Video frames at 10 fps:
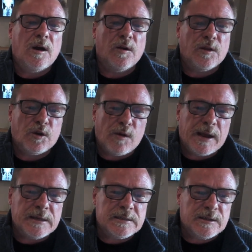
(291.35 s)
on the
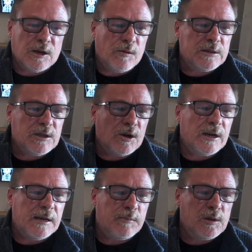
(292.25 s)
grounds that I was not
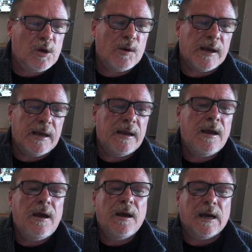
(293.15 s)
an employee
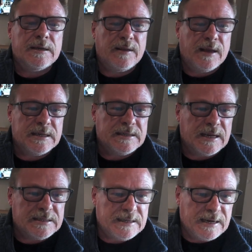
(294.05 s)
under the
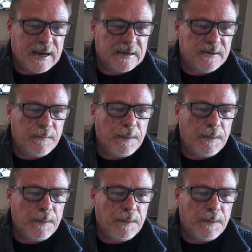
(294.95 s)
SRC Act.